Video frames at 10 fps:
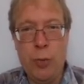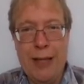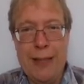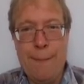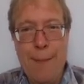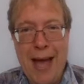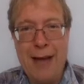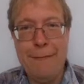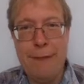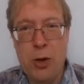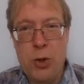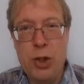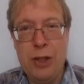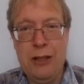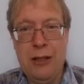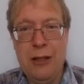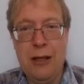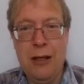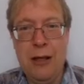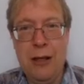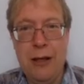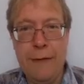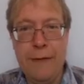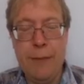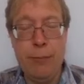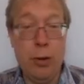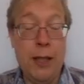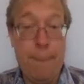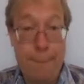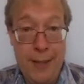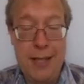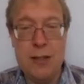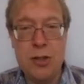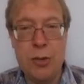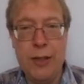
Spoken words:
my demand function, if I plug in P,